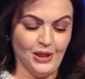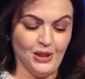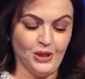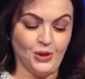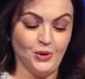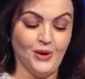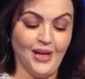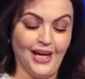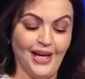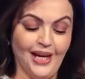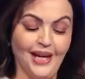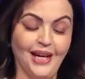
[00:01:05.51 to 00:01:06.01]

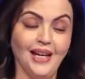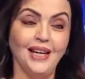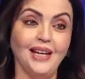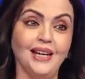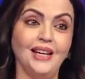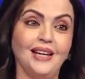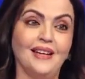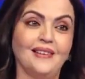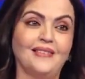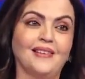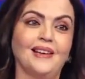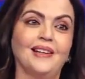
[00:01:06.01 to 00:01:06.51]
Today
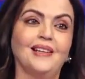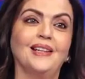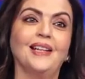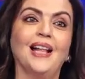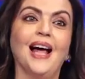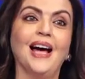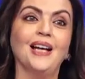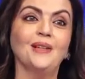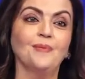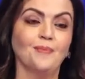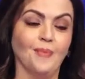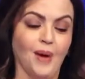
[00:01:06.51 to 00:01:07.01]
is a
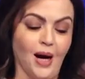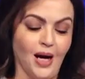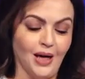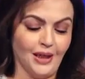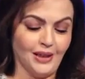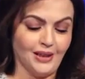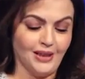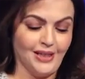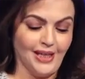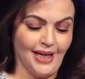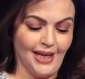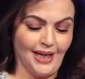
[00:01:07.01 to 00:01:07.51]

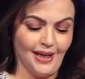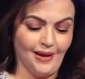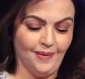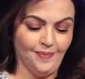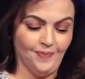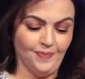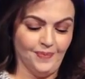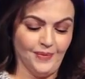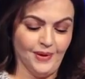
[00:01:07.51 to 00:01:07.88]
landmark day,